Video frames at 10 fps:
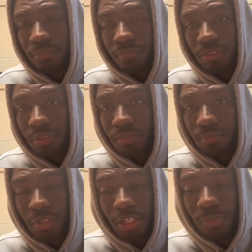So
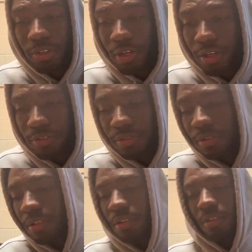anyway, guys,
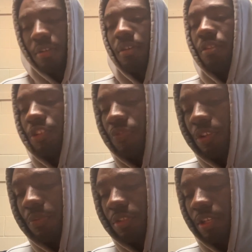this
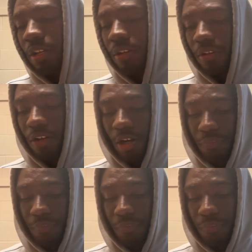video was kind of off